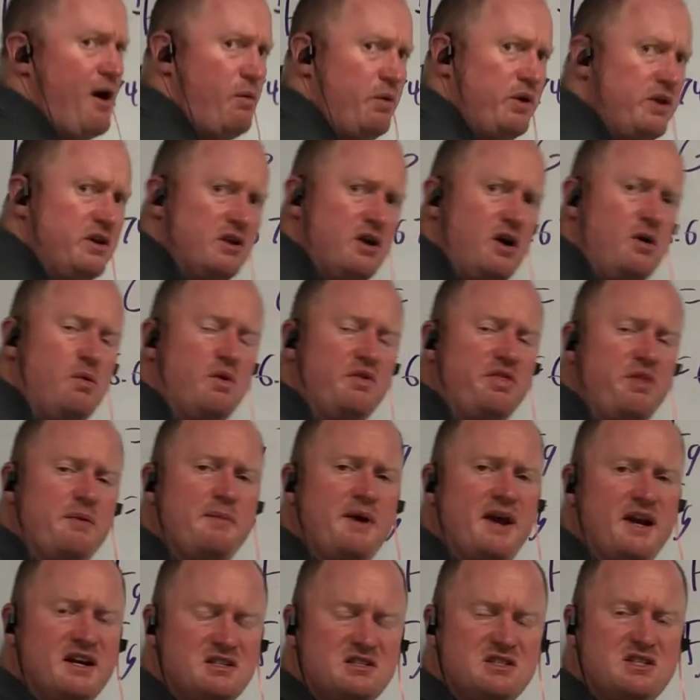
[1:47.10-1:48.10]
we know what the
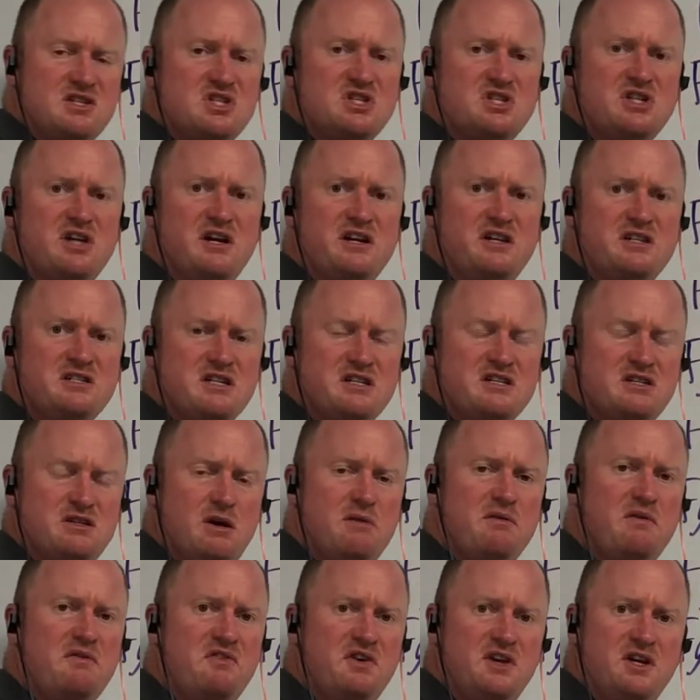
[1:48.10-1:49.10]
mass of the sun is, I do have
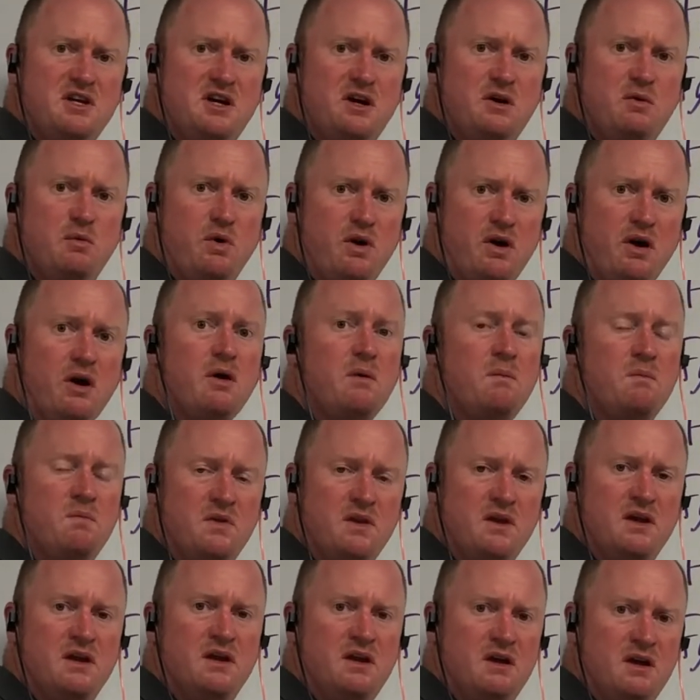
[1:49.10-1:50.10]
a video where
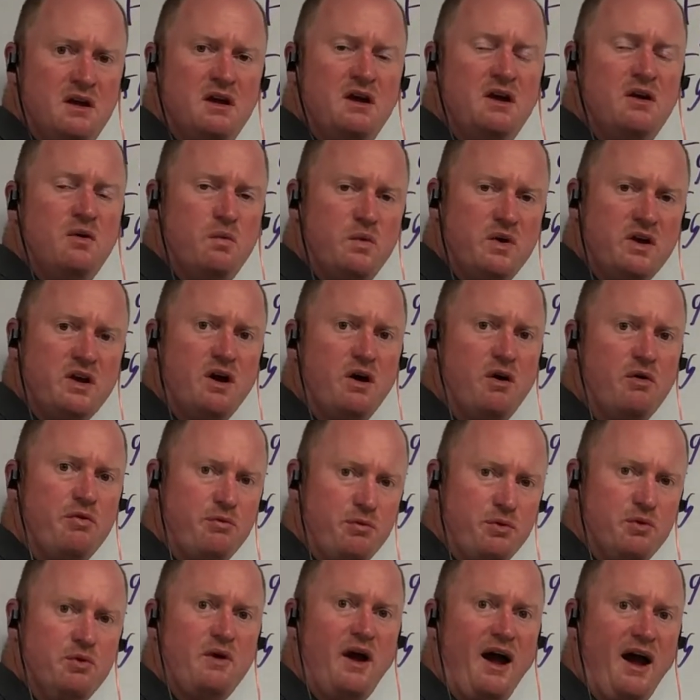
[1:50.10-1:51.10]
we go
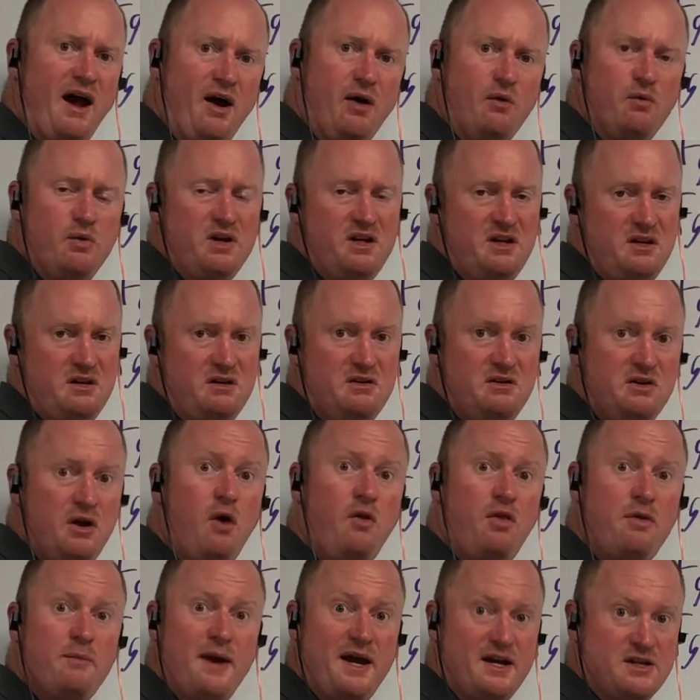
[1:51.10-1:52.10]
through how we know
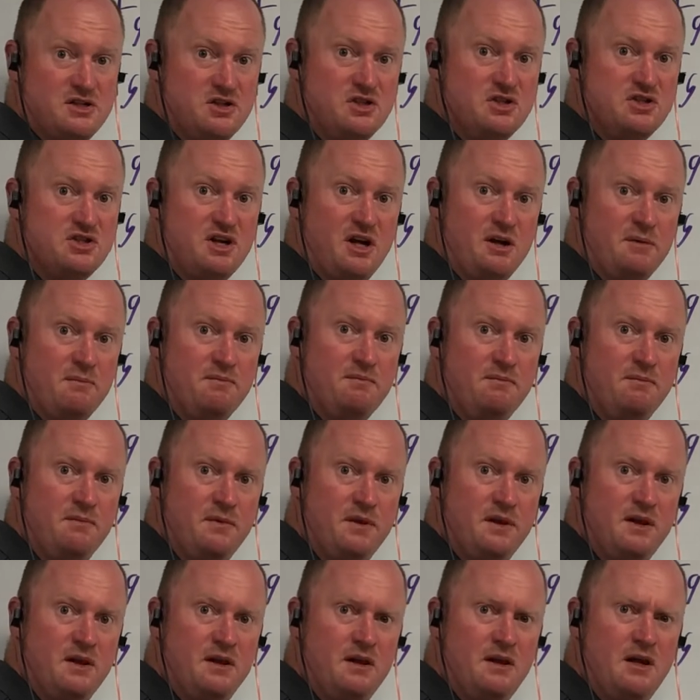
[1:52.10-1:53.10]
the mass of the sun,
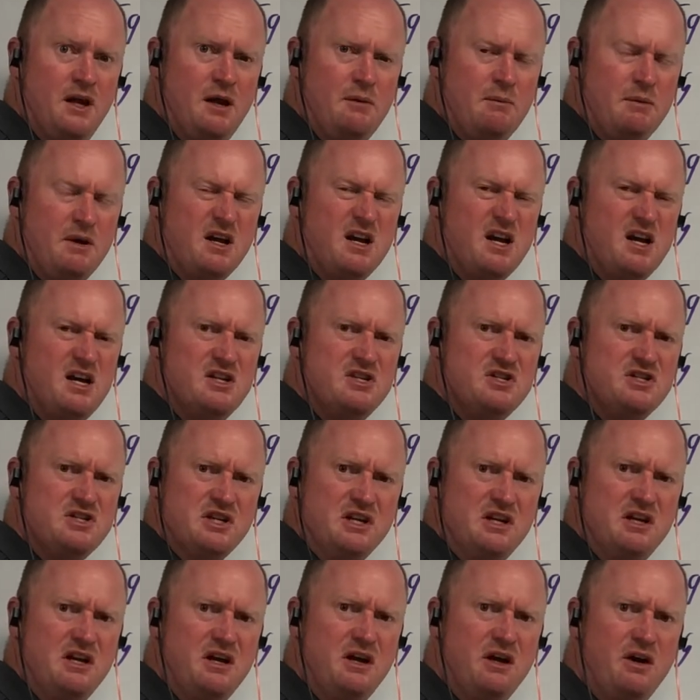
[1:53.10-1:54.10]
because
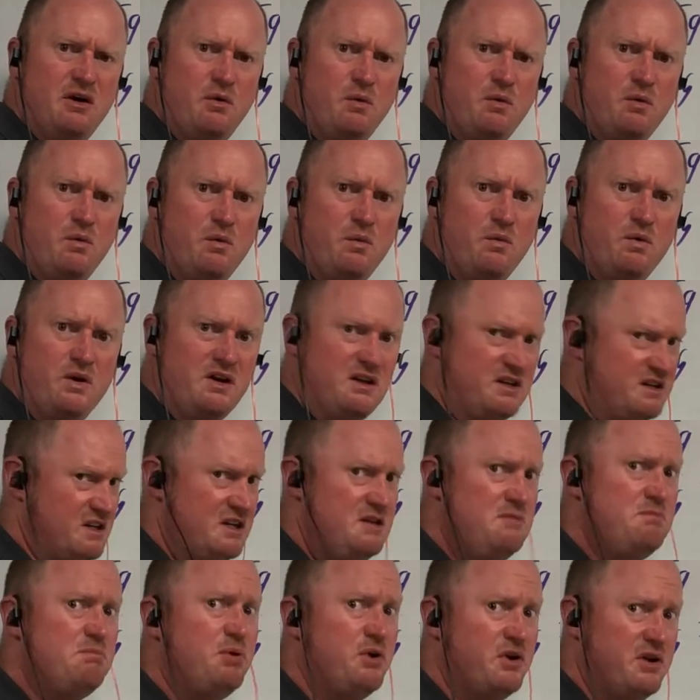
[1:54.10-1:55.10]
we
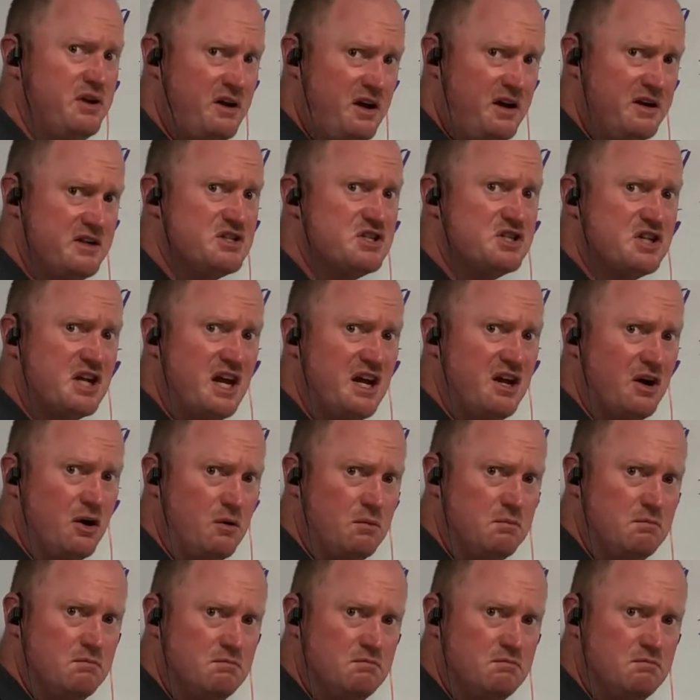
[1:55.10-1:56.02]
didn't put it on a scale.